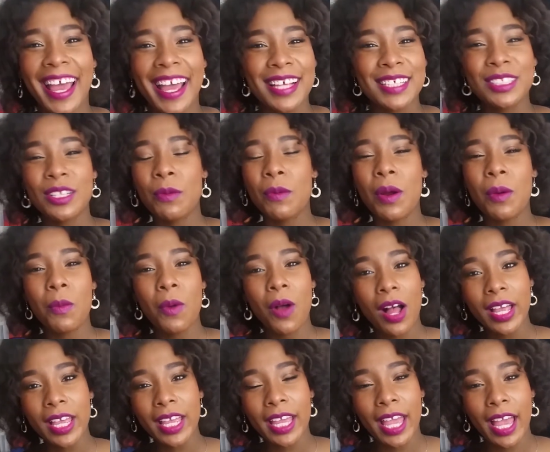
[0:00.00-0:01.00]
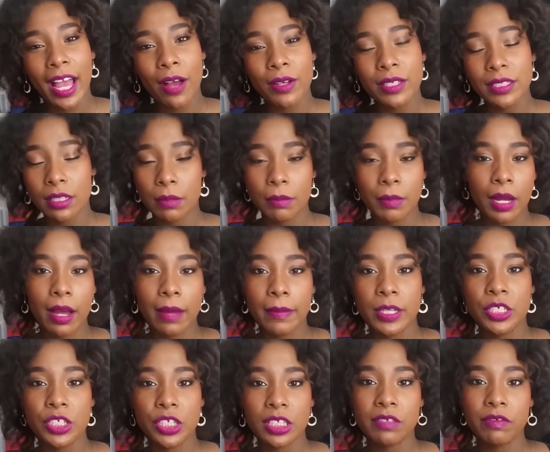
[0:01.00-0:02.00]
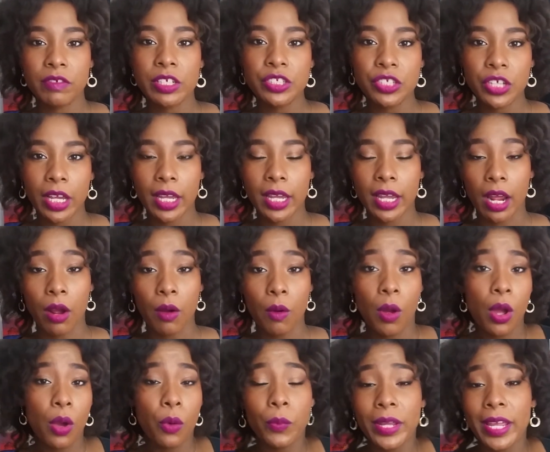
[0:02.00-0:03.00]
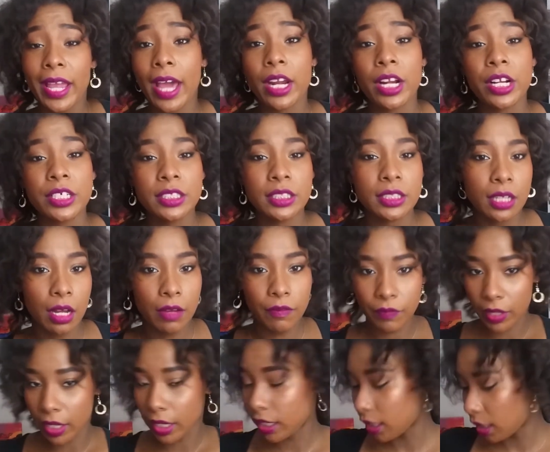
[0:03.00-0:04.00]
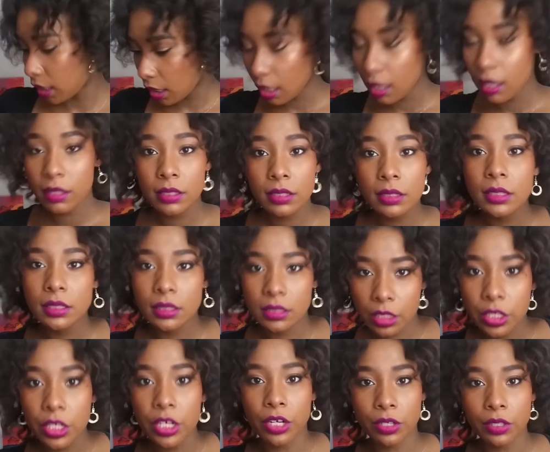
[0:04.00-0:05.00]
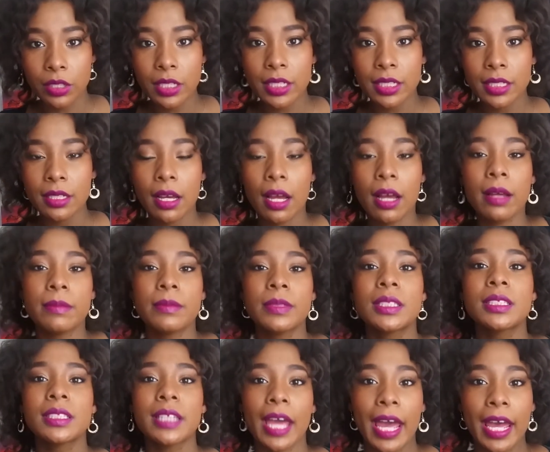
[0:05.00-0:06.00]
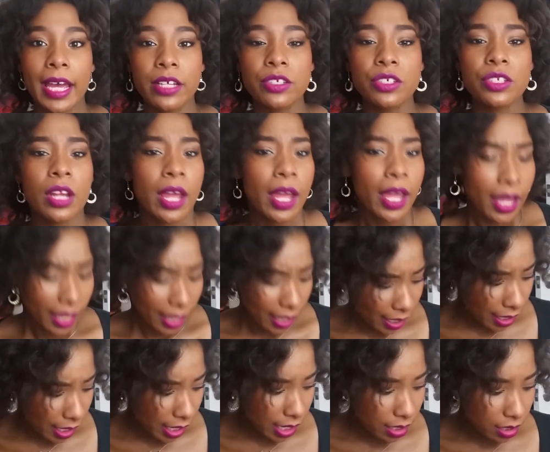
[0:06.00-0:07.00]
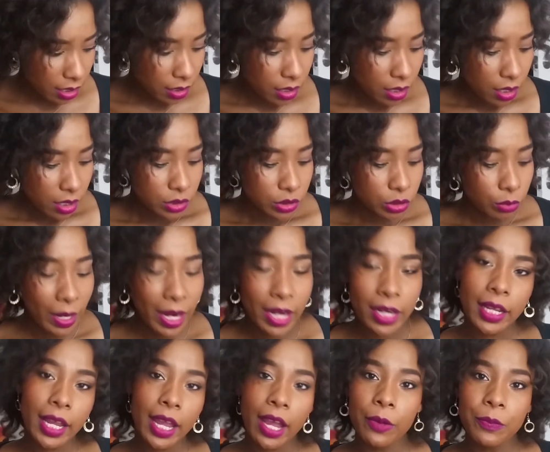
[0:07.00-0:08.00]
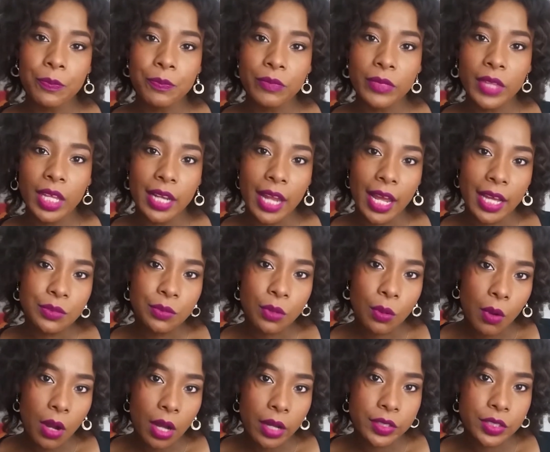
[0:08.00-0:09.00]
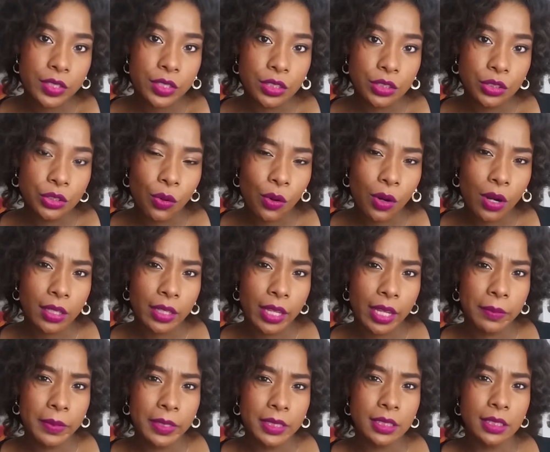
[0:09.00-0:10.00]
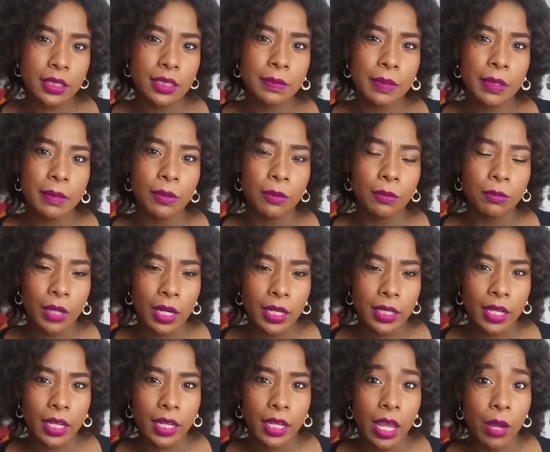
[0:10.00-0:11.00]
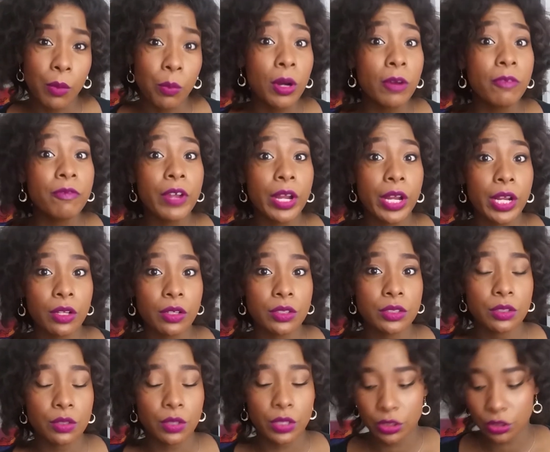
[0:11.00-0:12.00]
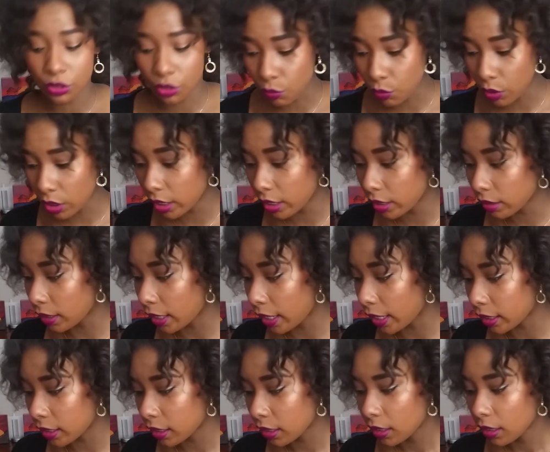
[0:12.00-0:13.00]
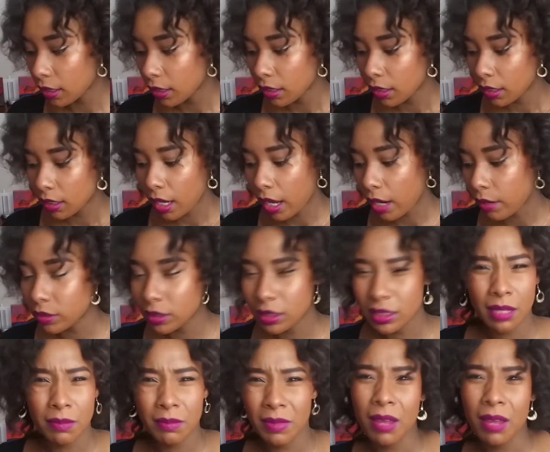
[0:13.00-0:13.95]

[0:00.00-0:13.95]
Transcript: And so we're walking out because her mom had just finished checking out. We had our stuff like securely stashed, and so we're heading out, and as we're walking to the door, like, we see these people running, and we're very close to the door, so we're like, I would say